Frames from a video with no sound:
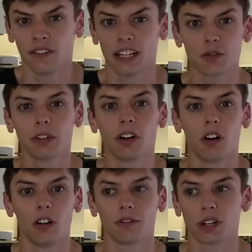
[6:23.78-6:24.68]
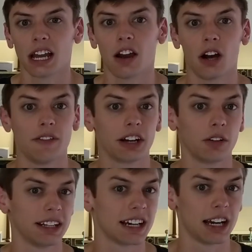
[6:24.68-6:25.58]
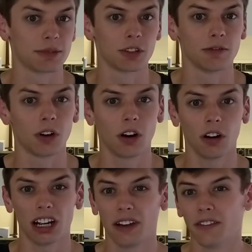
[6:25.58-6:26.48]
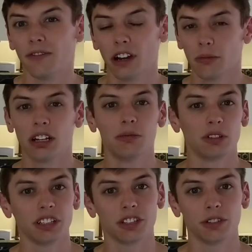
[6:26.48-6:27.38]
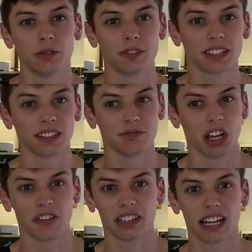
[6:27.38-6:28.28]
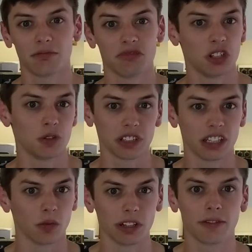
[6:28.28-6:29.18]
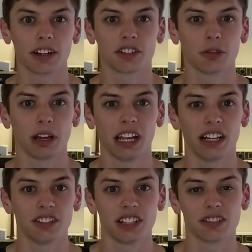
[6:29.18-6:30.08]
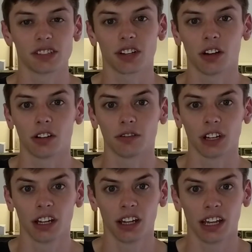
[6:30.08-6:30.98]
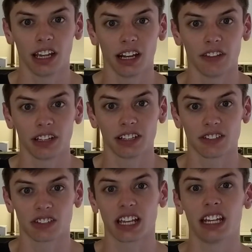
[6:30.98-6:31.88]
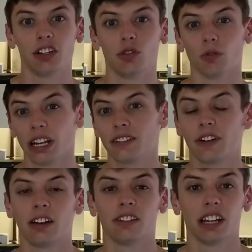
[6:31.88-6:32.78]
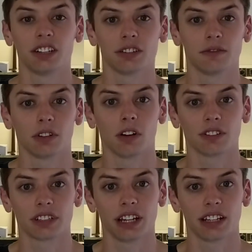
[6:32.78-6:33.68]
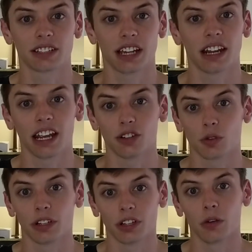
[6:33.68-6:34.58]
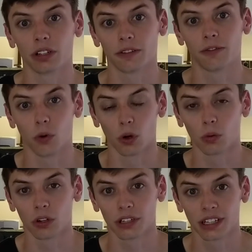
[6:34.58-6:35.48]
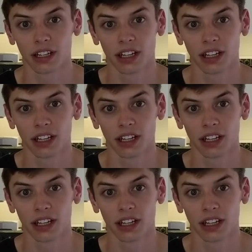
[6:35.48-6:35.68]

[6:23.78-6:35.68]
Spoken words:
That's really all for now. I've had a great time so far. I've had very minimal issues, nothing that usually a refresh of the page didn't solve, and I think this is a great foundation for RCS and Android going forward.